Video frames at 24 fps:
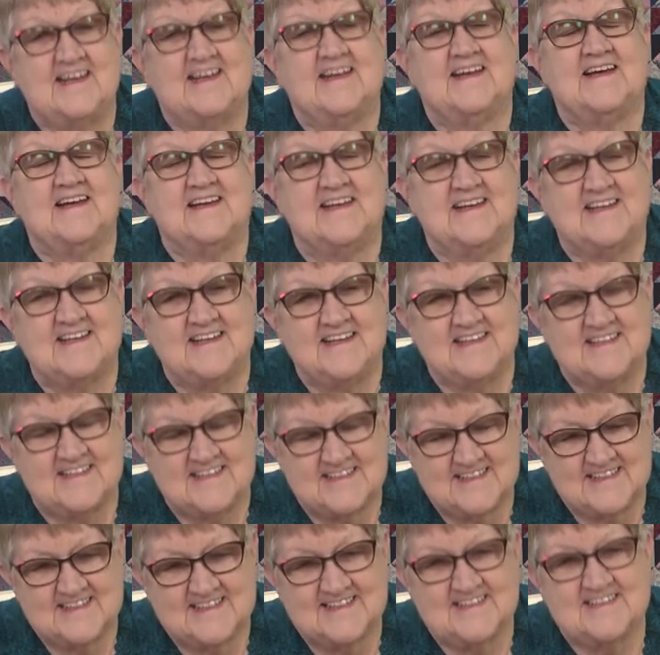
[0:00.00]

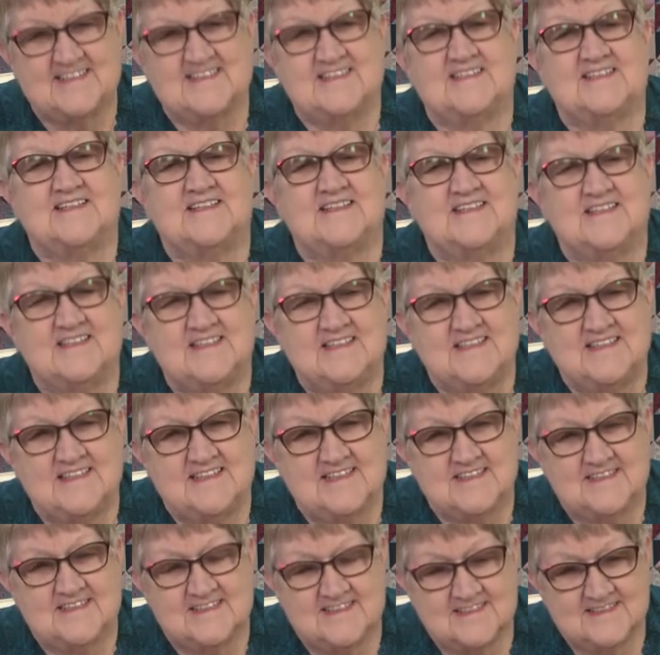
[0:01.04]

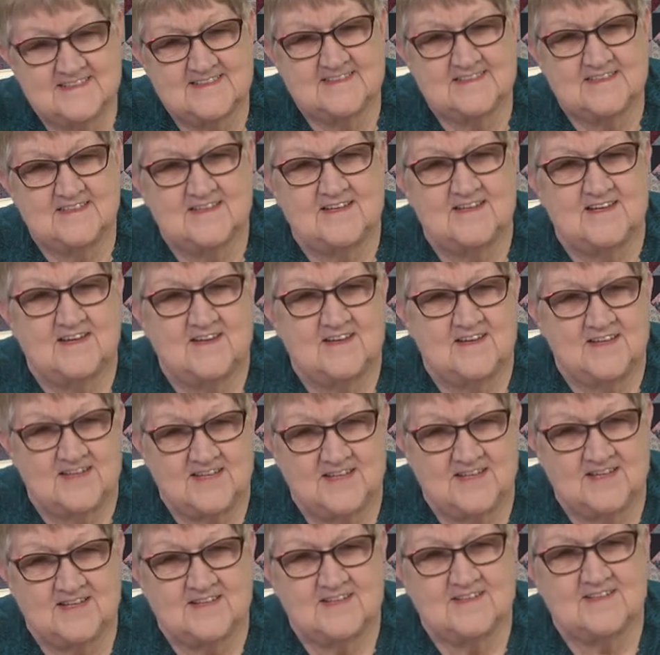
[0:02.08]

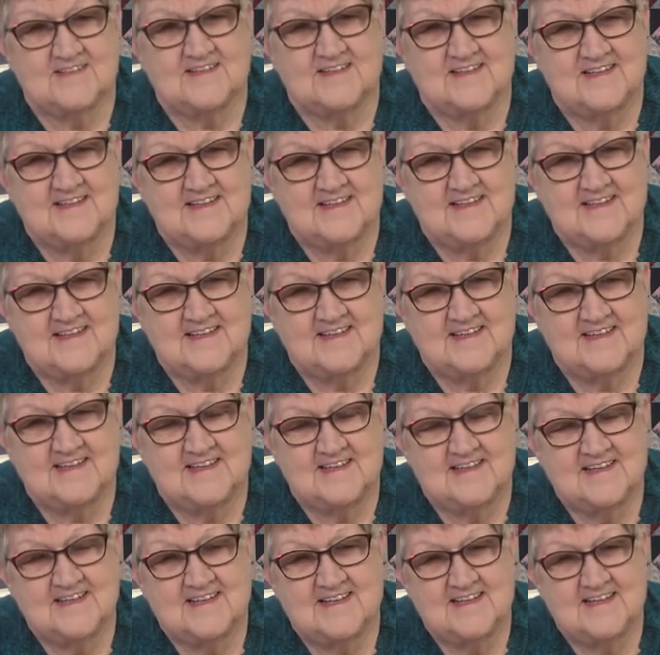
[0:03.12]

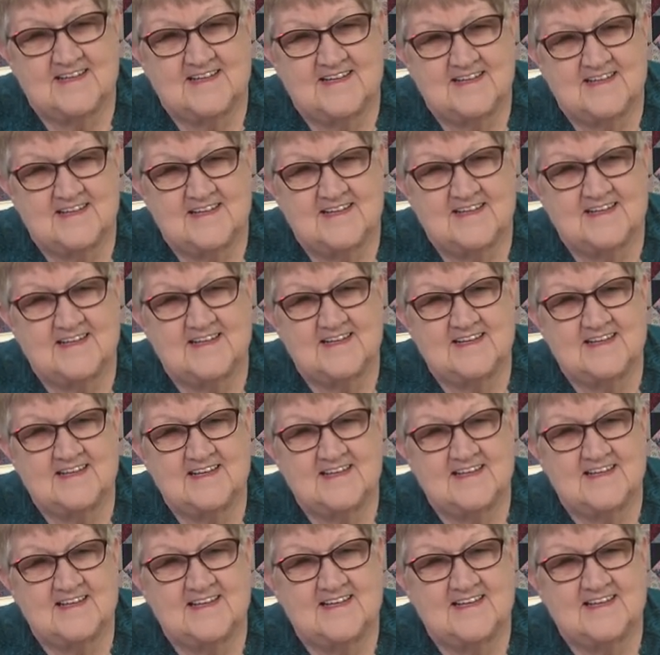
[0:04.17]

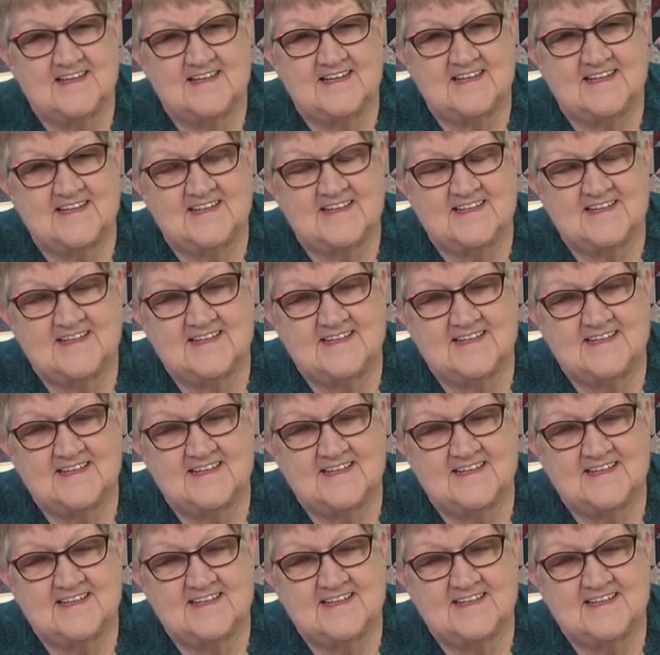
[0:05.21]
[no speech]